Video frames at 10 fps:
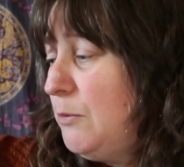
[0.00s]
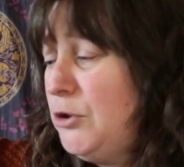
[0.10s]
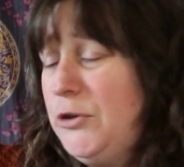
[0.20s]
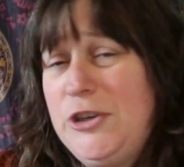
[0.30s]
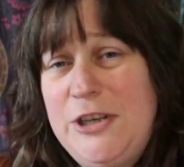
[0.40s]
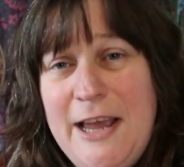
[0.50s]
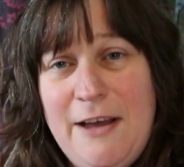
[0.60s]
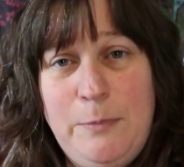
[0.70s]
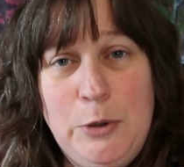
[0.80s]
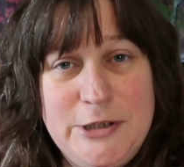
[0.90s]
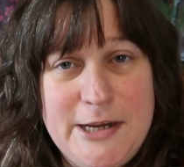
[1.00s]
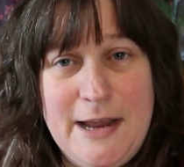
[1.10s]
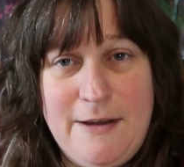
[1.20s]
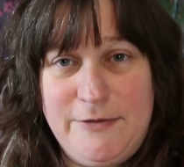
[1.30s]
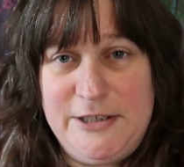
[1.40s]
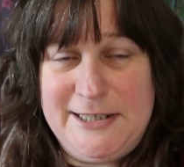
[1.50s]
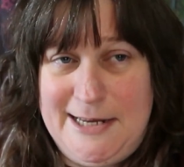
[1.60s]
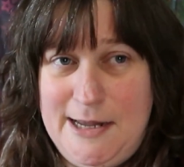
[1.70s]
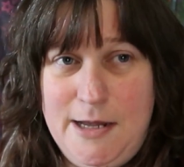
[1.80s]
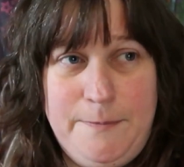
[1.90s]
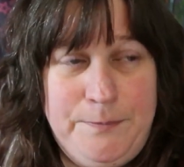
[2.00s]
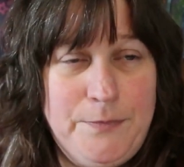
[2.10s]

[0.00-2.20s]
we don't usually have pudding every day,